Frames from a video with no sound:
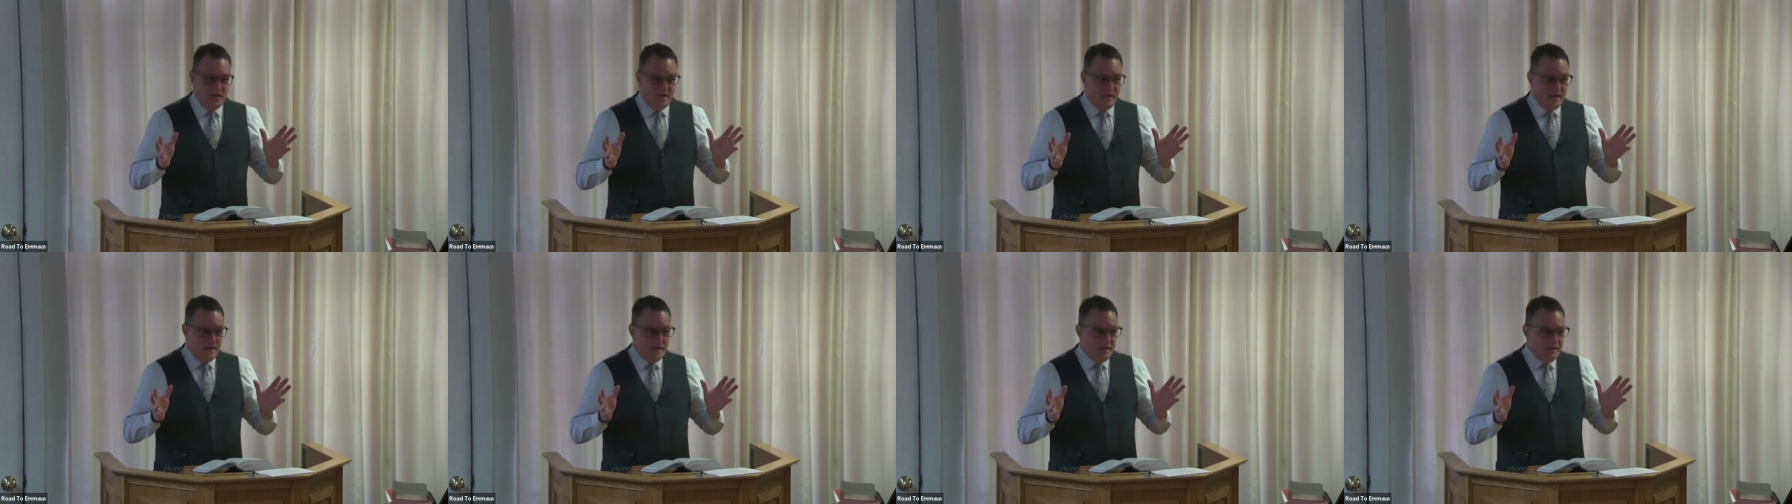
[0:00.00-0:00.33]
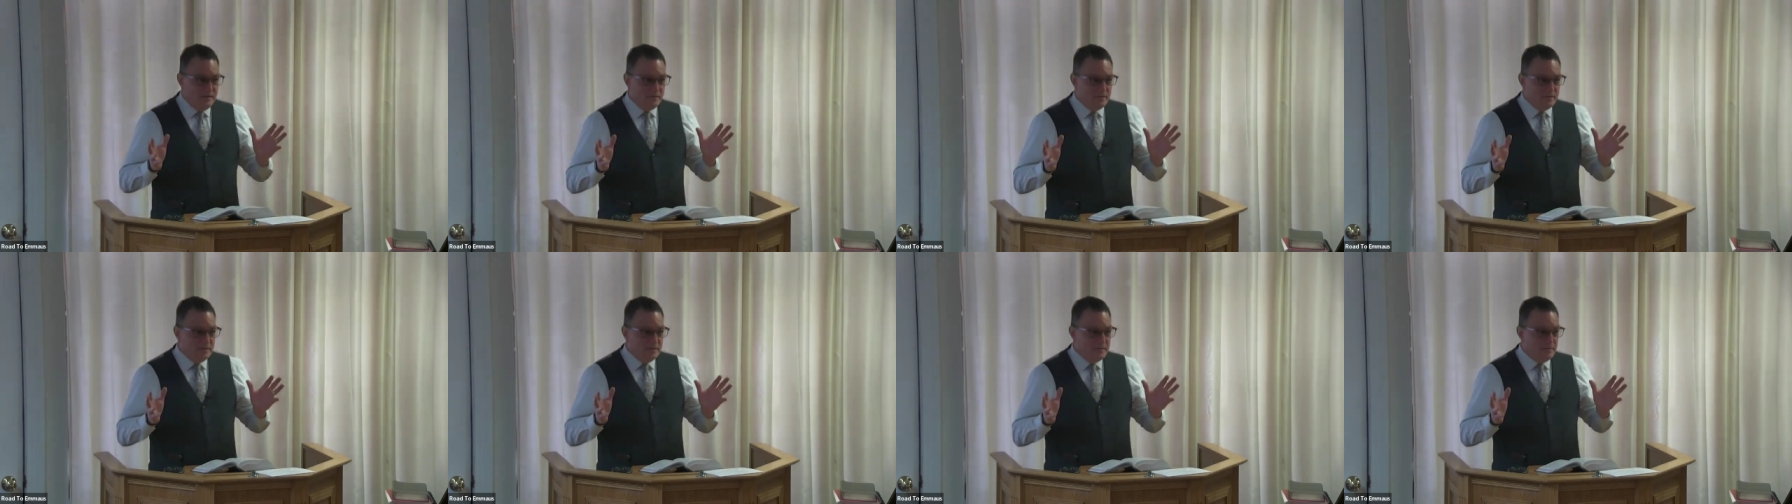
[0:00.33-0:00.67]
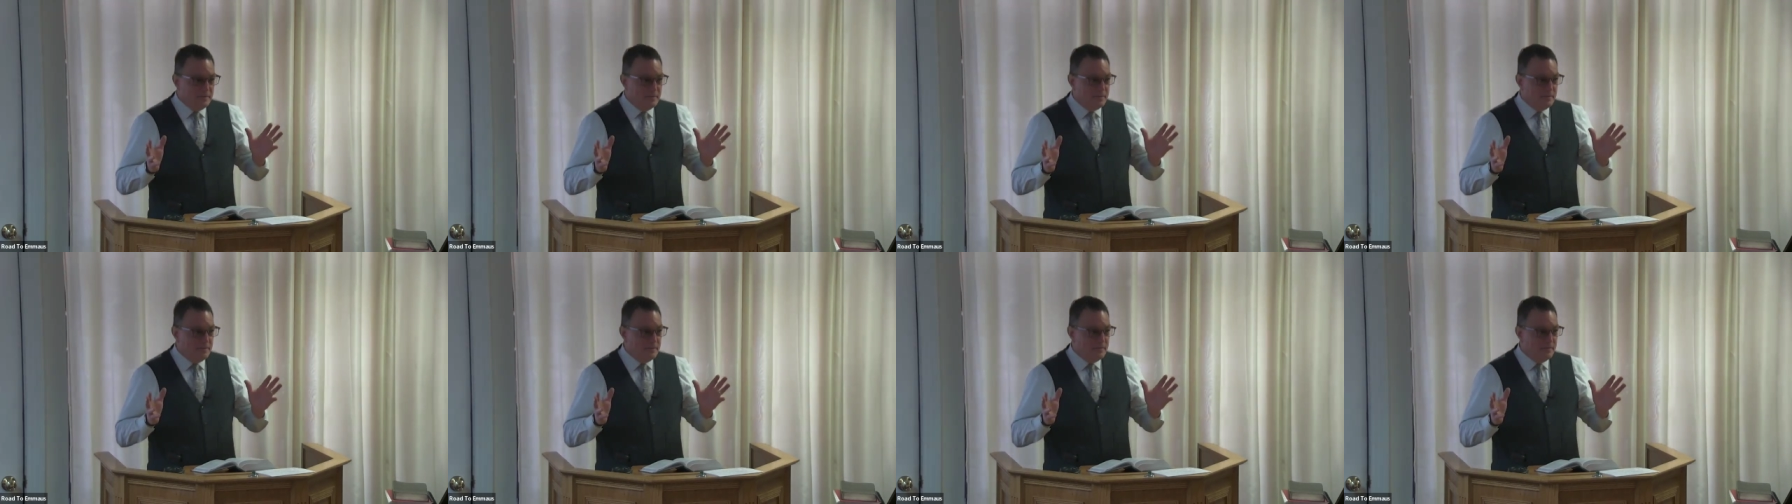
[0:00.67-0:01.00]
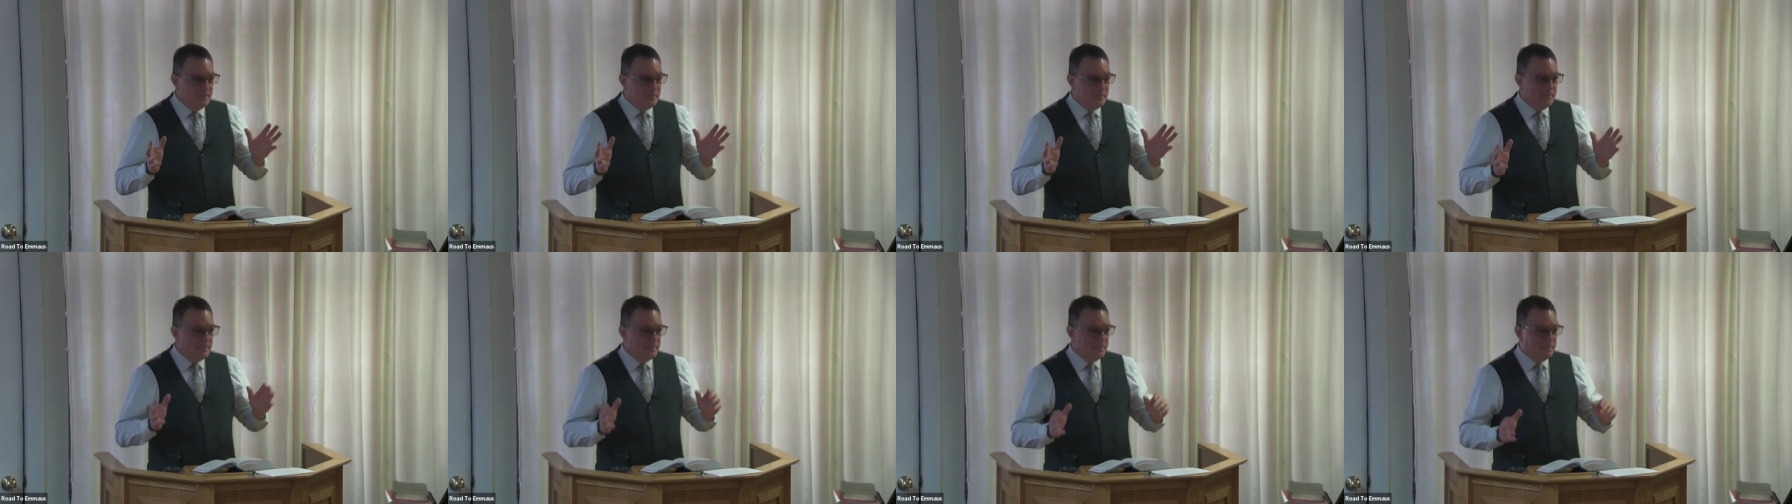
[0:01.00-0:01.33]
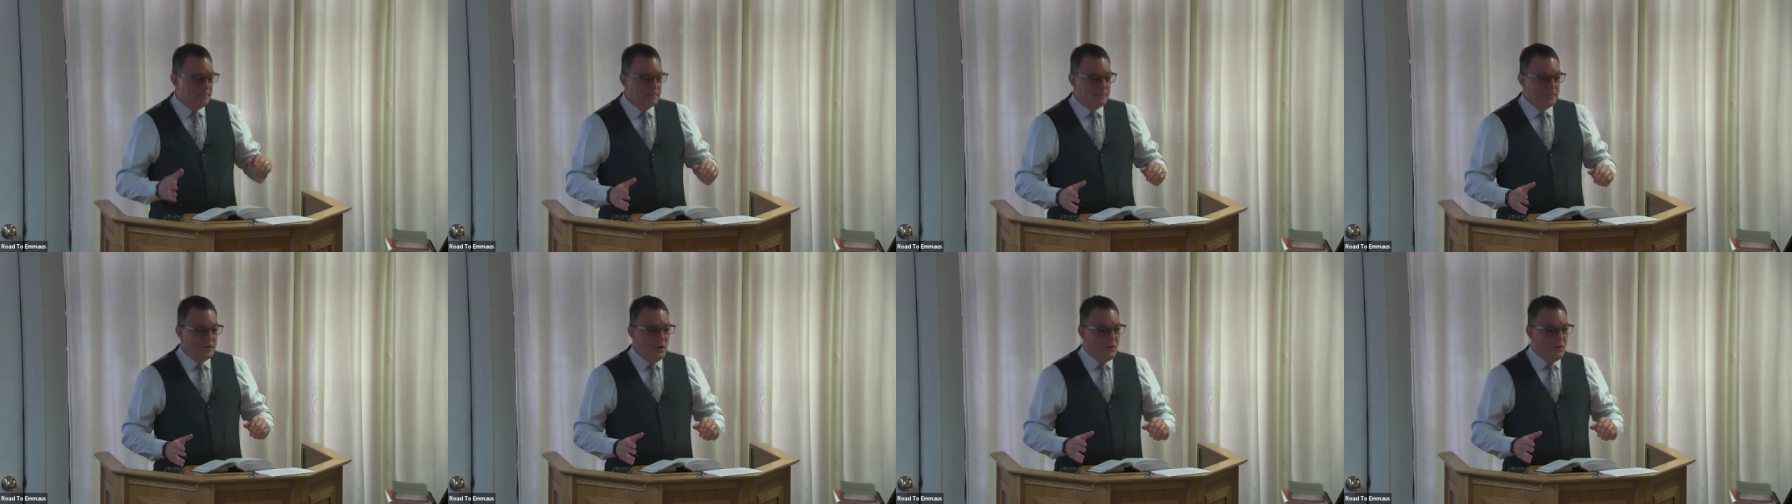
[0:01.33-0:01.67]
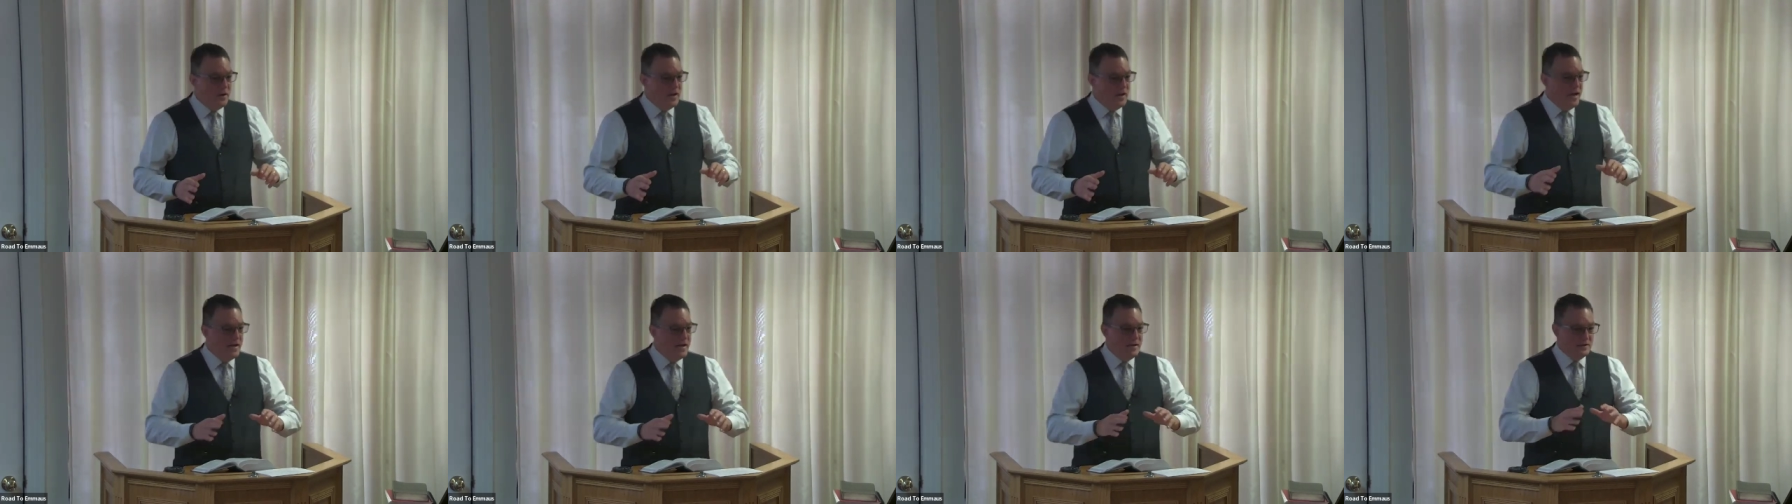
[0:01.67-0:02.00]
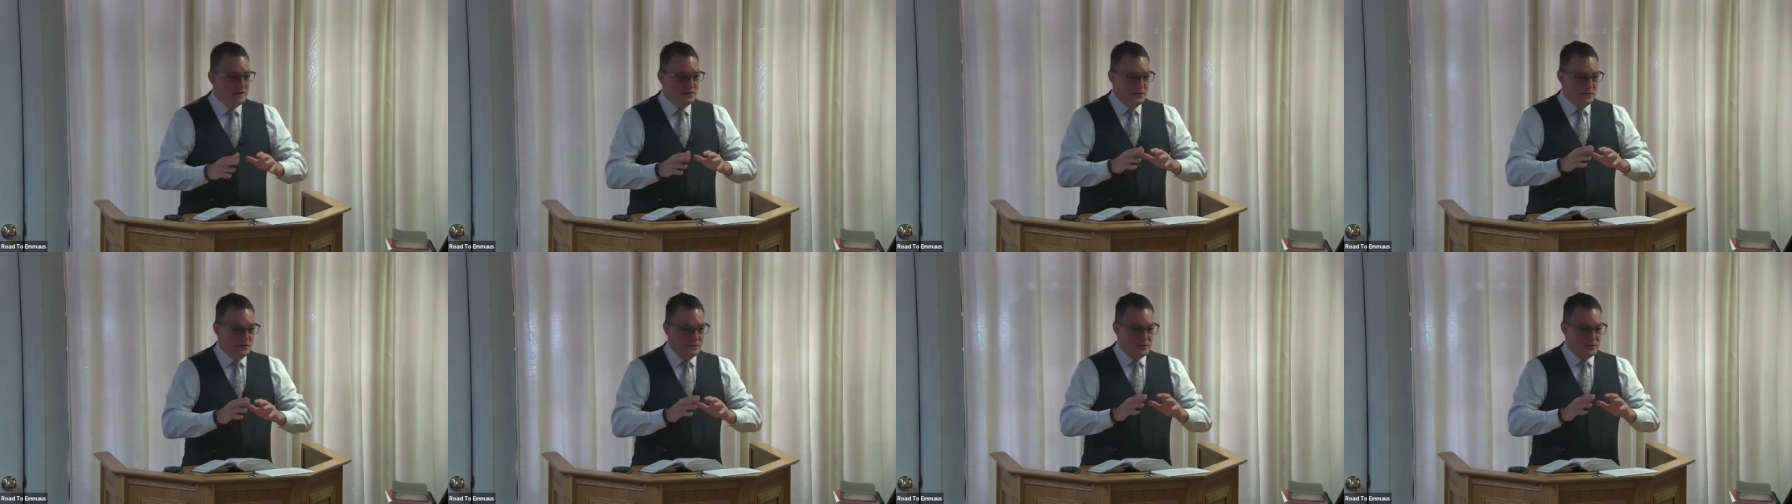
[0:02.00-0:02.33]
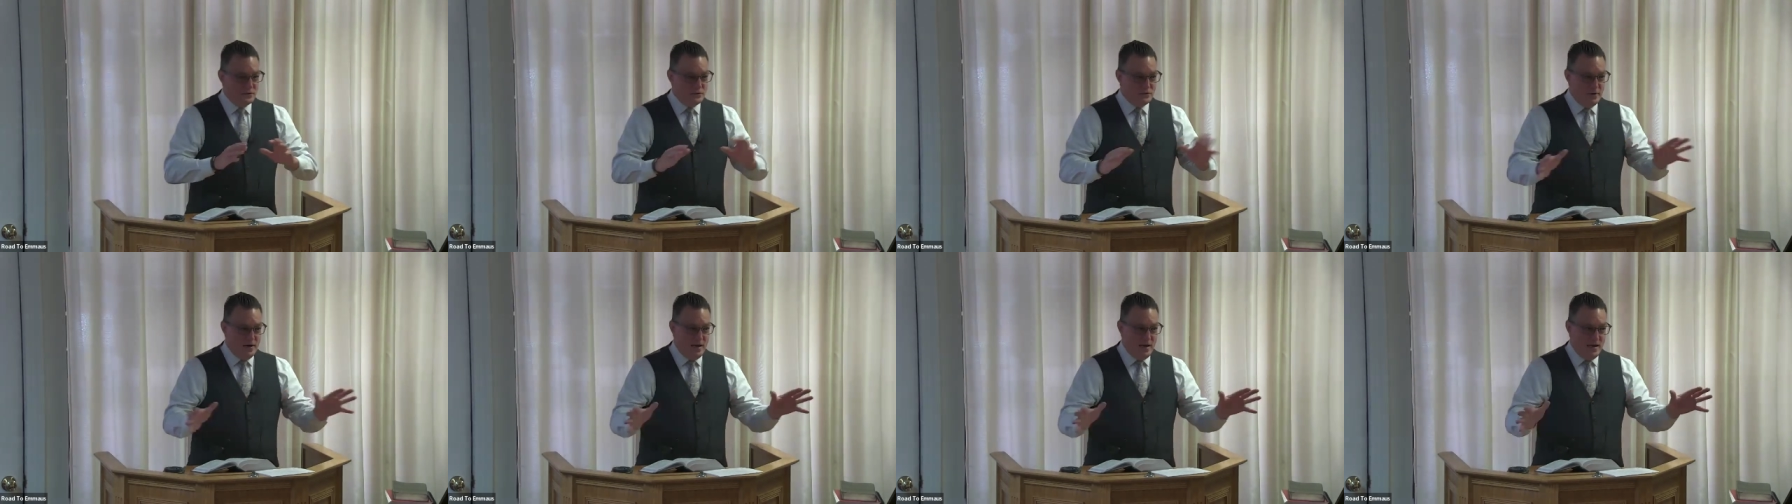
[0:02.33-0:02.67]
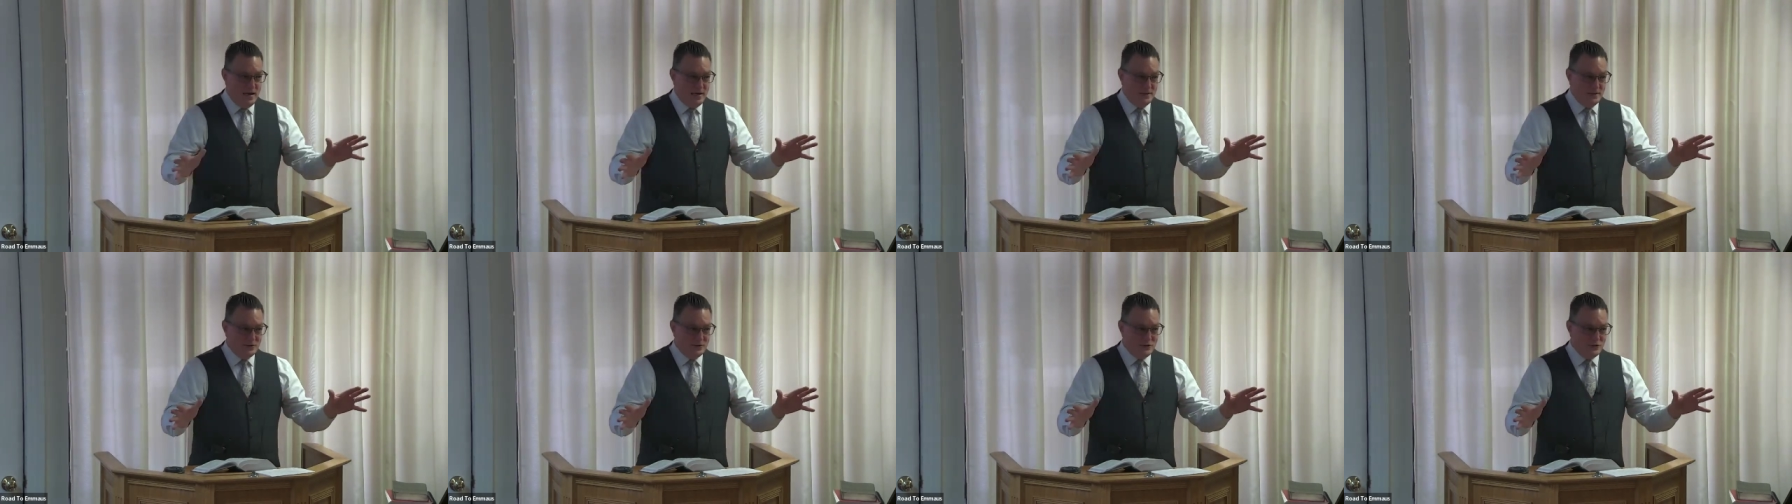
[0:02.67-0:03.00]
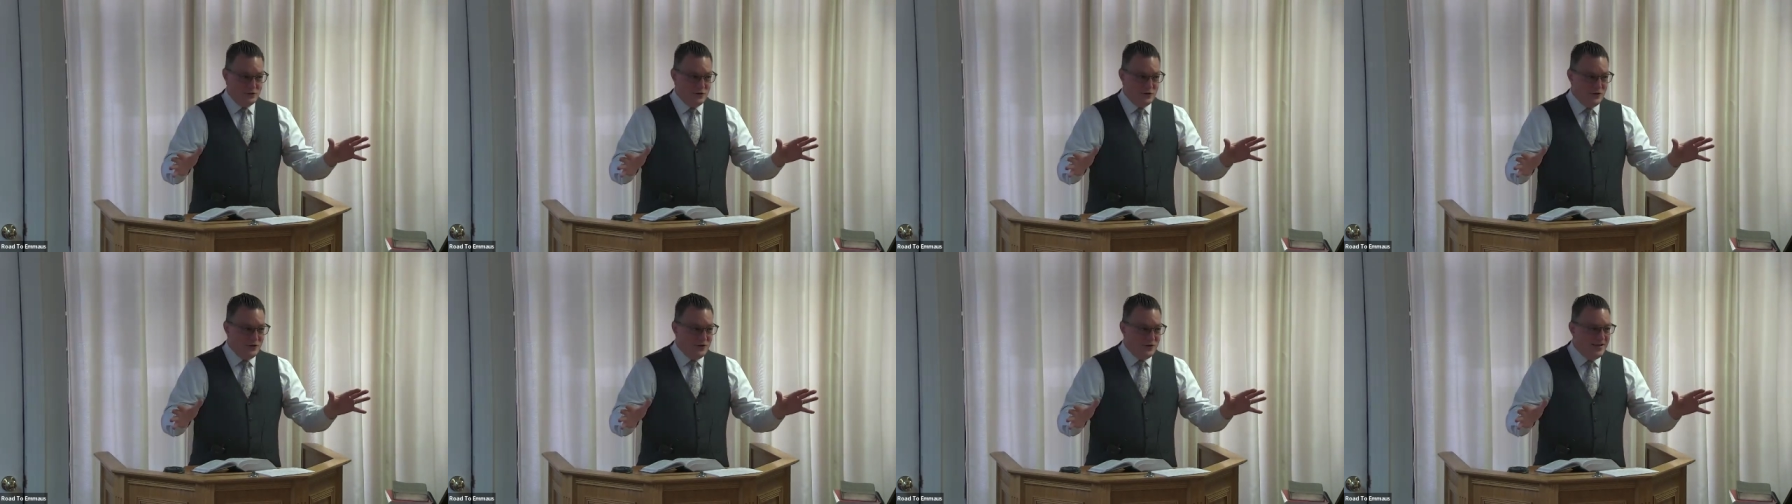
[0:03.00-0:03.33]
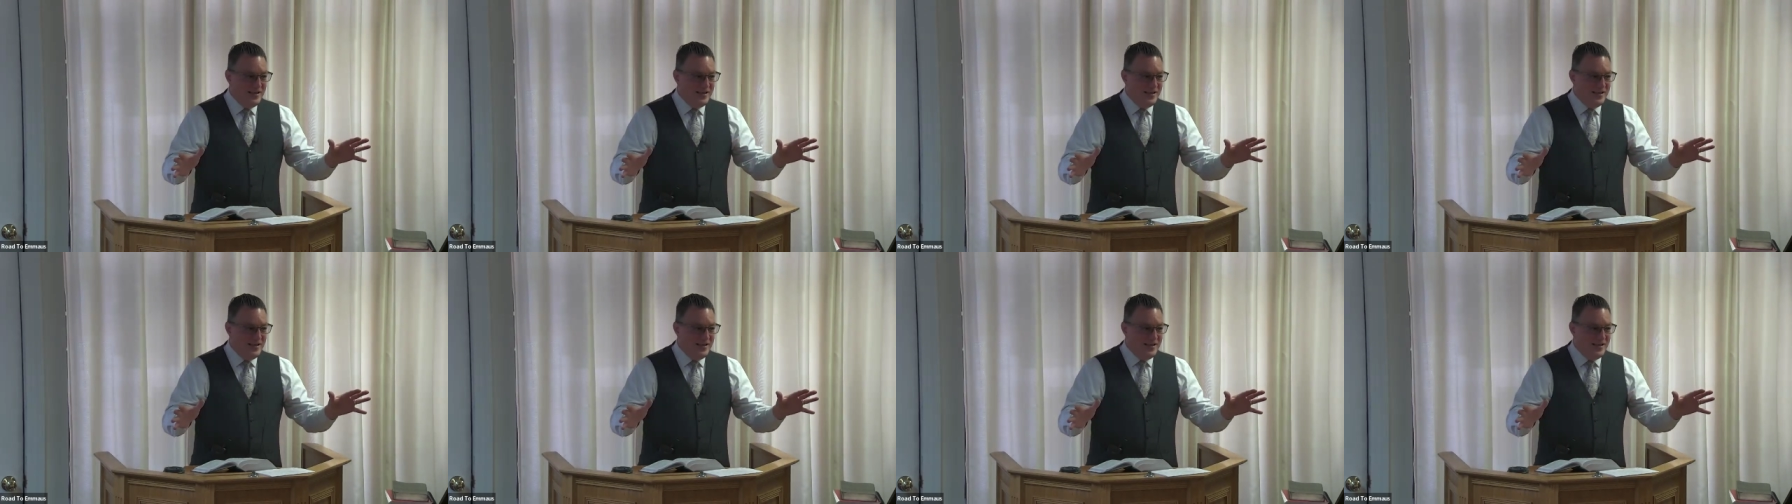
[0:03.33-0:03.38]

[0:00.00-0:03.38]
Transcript: isn't it? You ladies are strange.